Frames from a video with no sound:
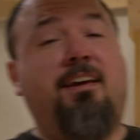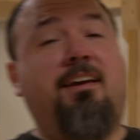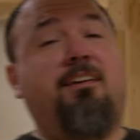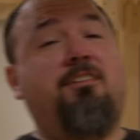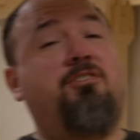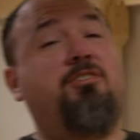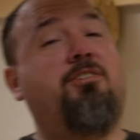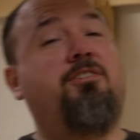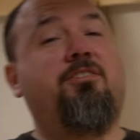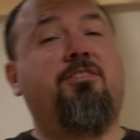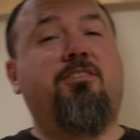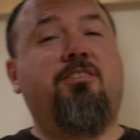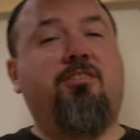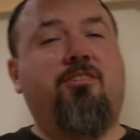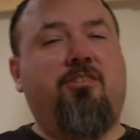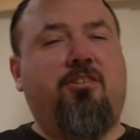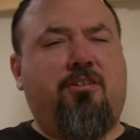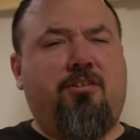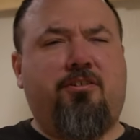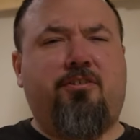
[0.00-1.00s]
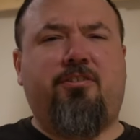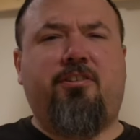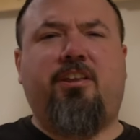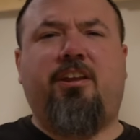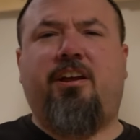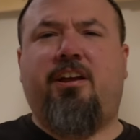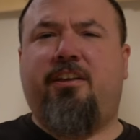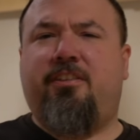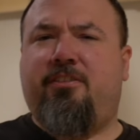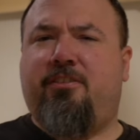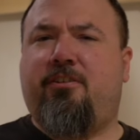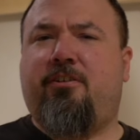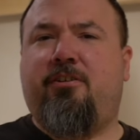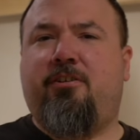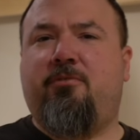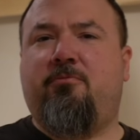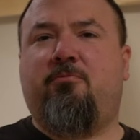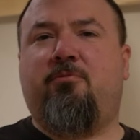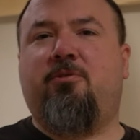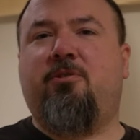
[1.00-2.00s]
Took a little longer than I thought
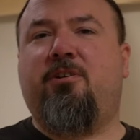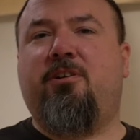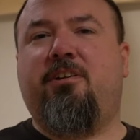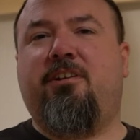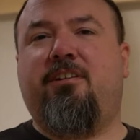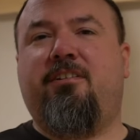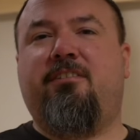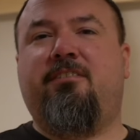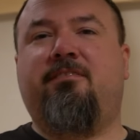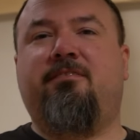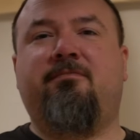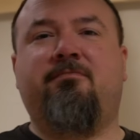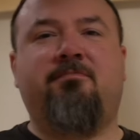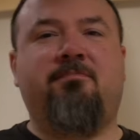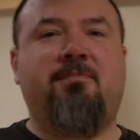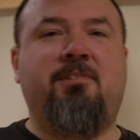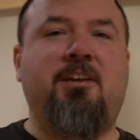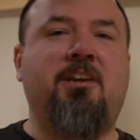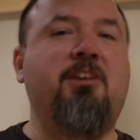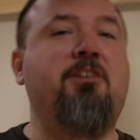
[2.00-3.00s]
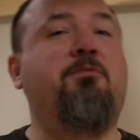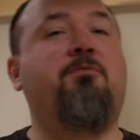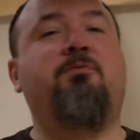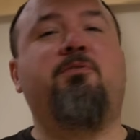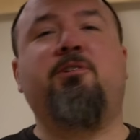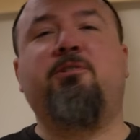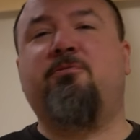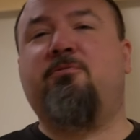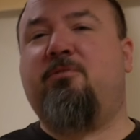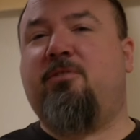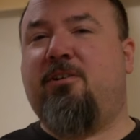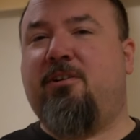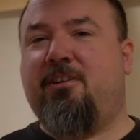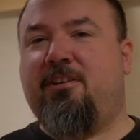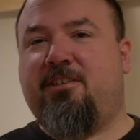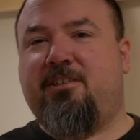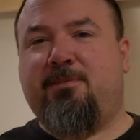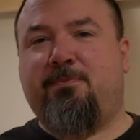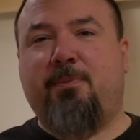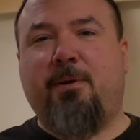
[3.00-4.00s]
it would and hit a few
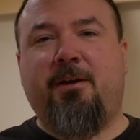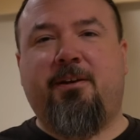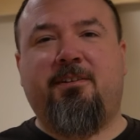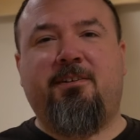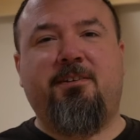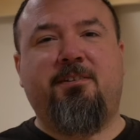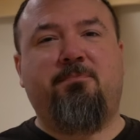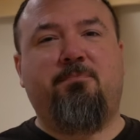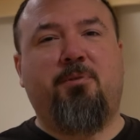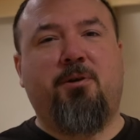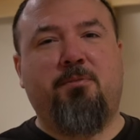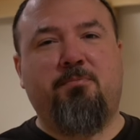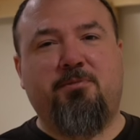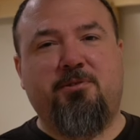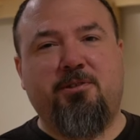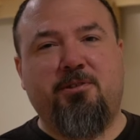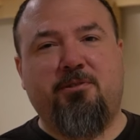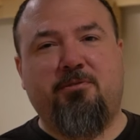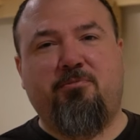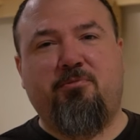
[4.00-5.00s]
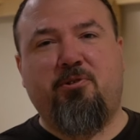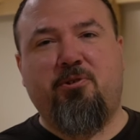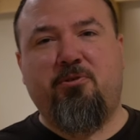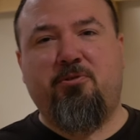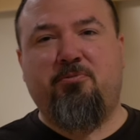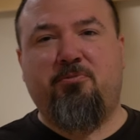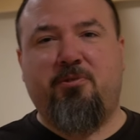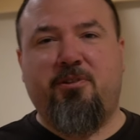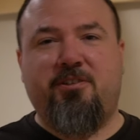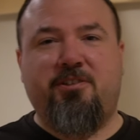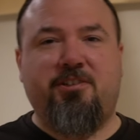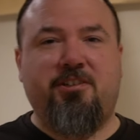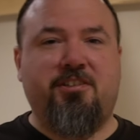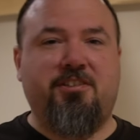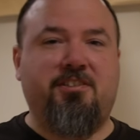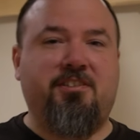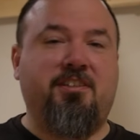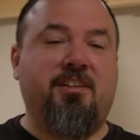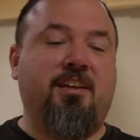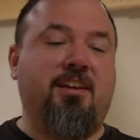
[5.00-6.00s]
unexpected bumps in the road with
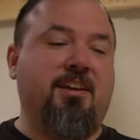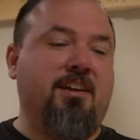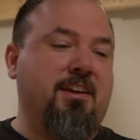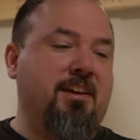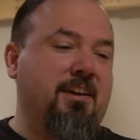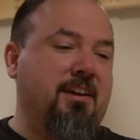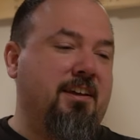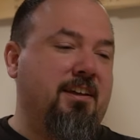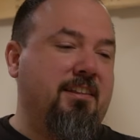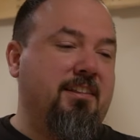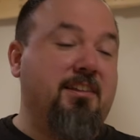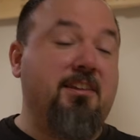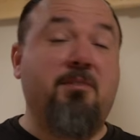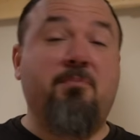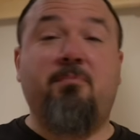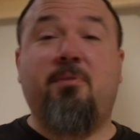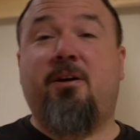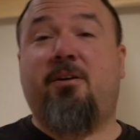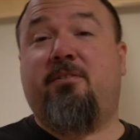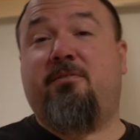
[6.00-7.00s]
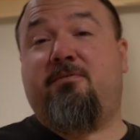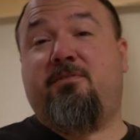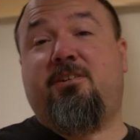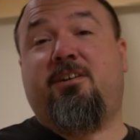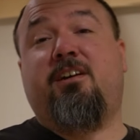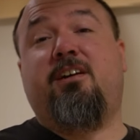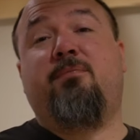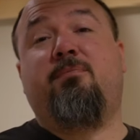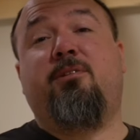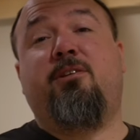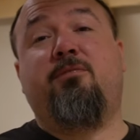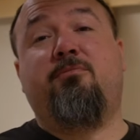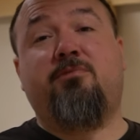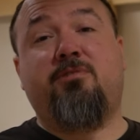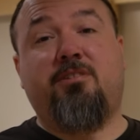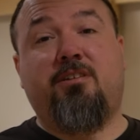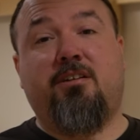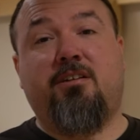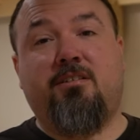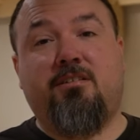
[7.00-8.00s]
just the amount of time that it was
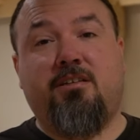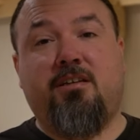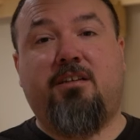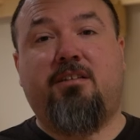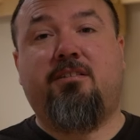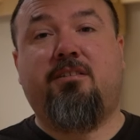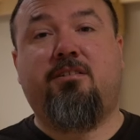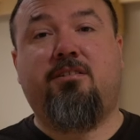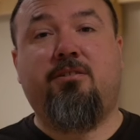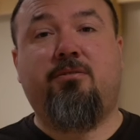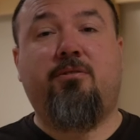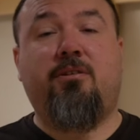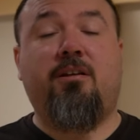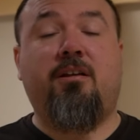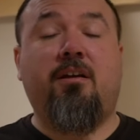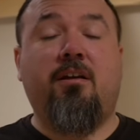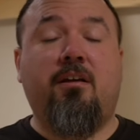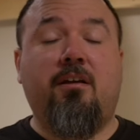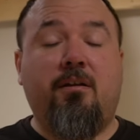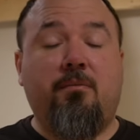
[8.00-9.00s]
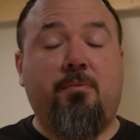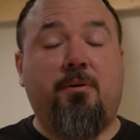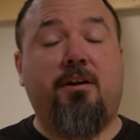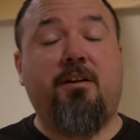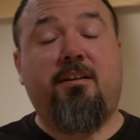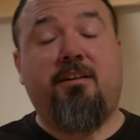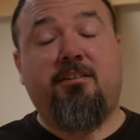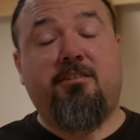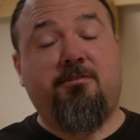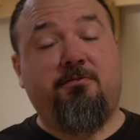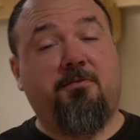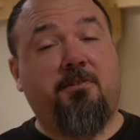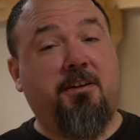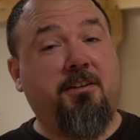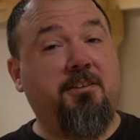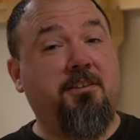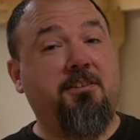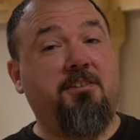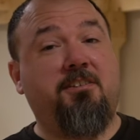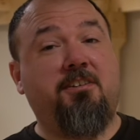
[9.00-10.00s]
going to take to do it. But it's
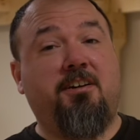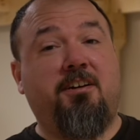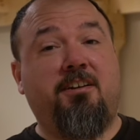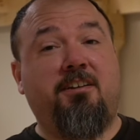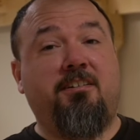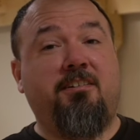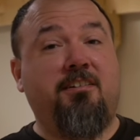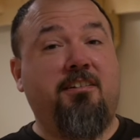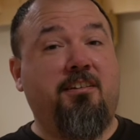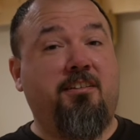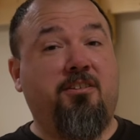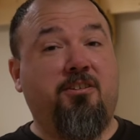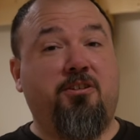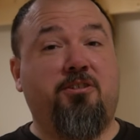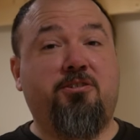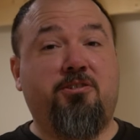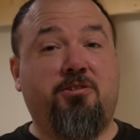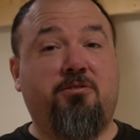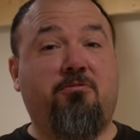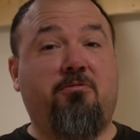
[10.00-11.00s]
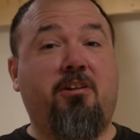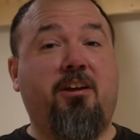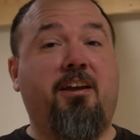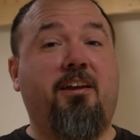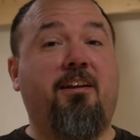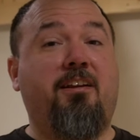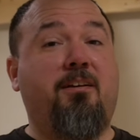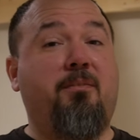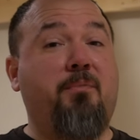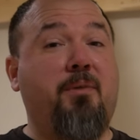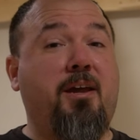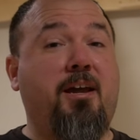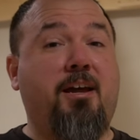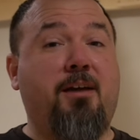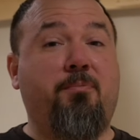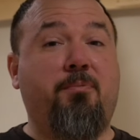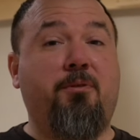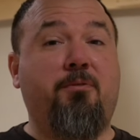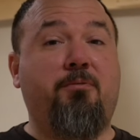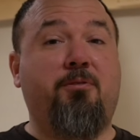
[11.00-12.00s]
finally done. It looks great. I'm
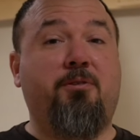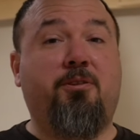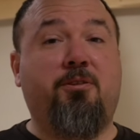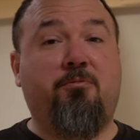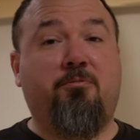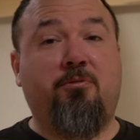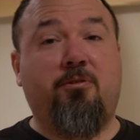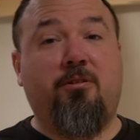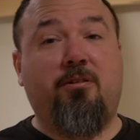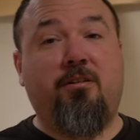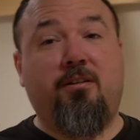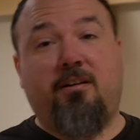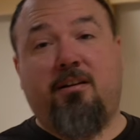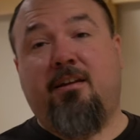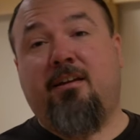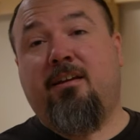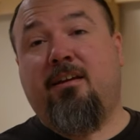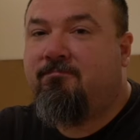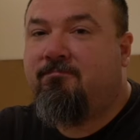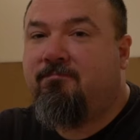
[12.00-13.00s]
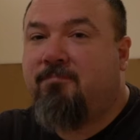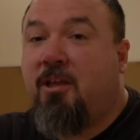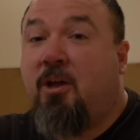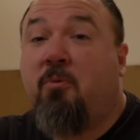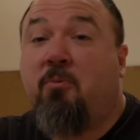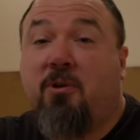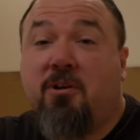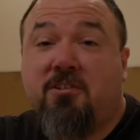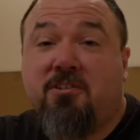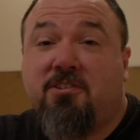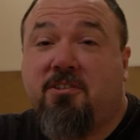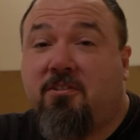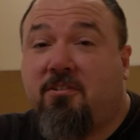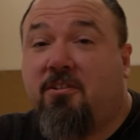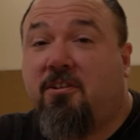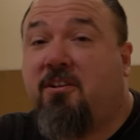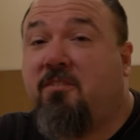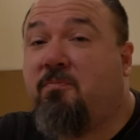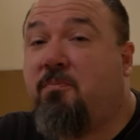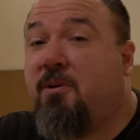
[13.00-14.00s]
happy with the work. I want to start
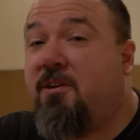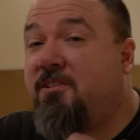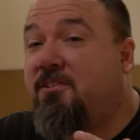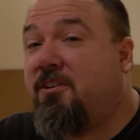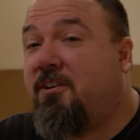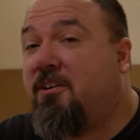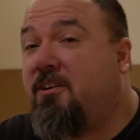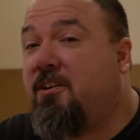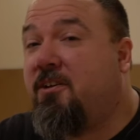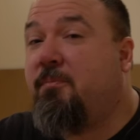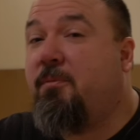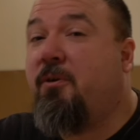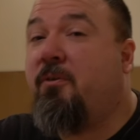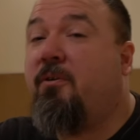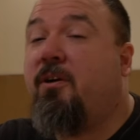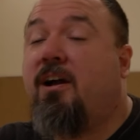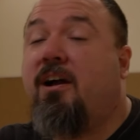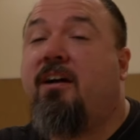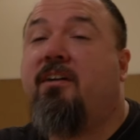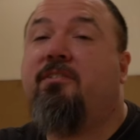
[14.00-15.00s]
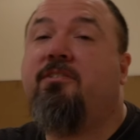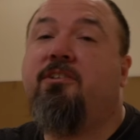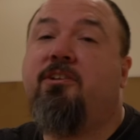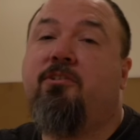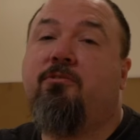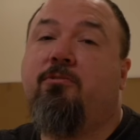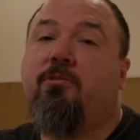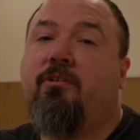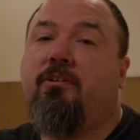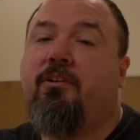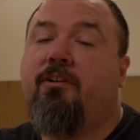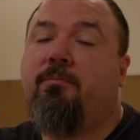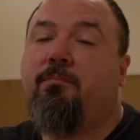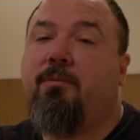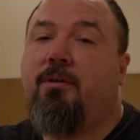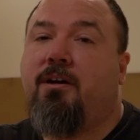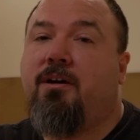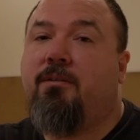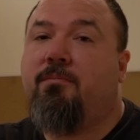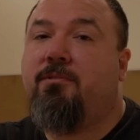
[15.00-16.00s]
off by talking about how the aquarium
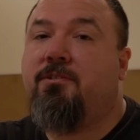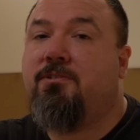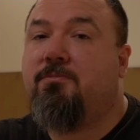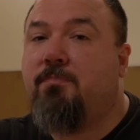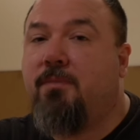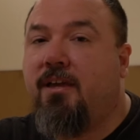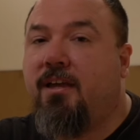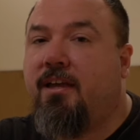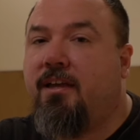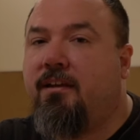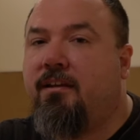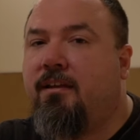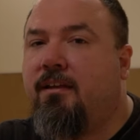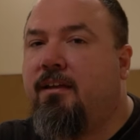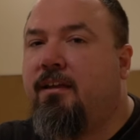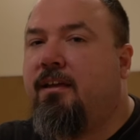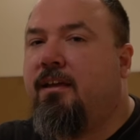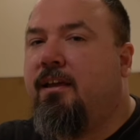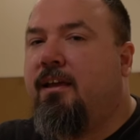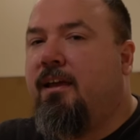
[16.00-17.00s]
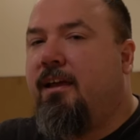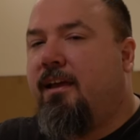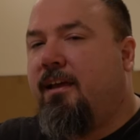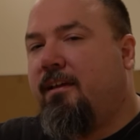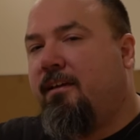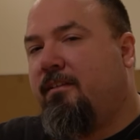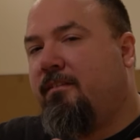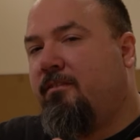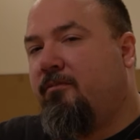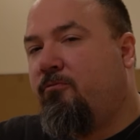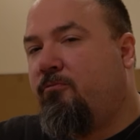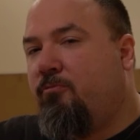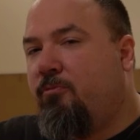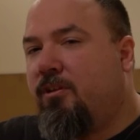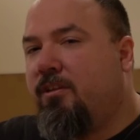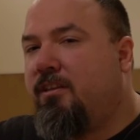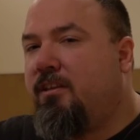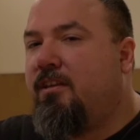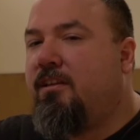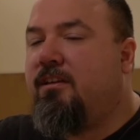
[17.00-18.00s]
bottom is made, and
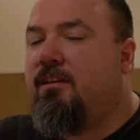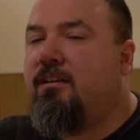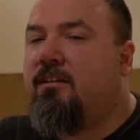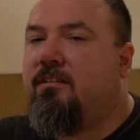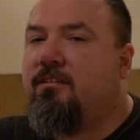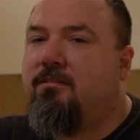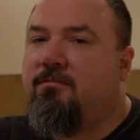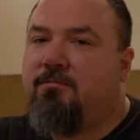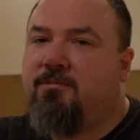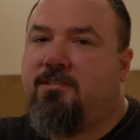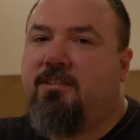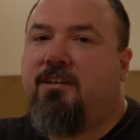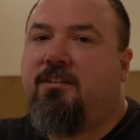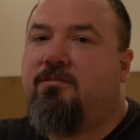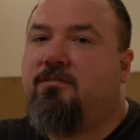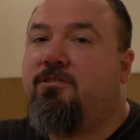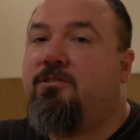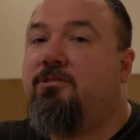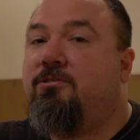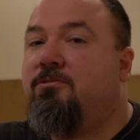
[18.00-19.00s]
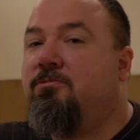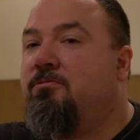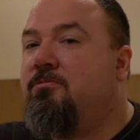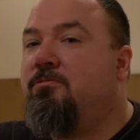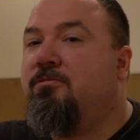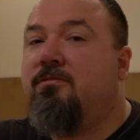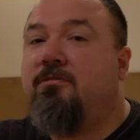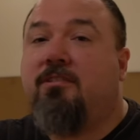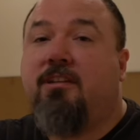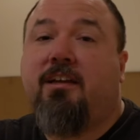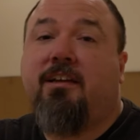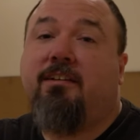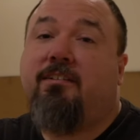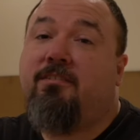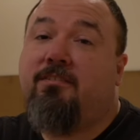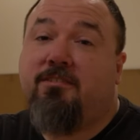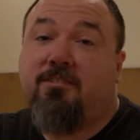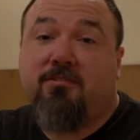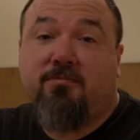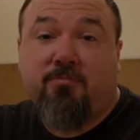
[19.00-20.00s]
really it comes down to
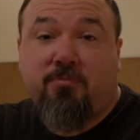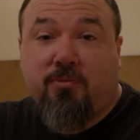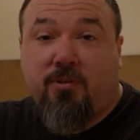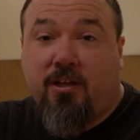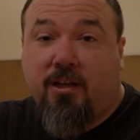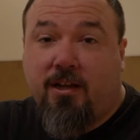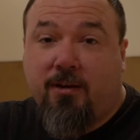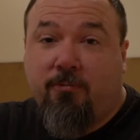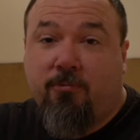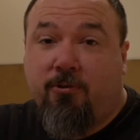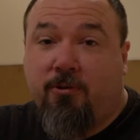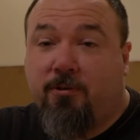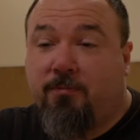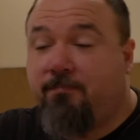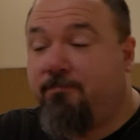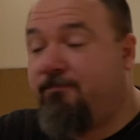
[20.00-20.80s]
layers of plywood.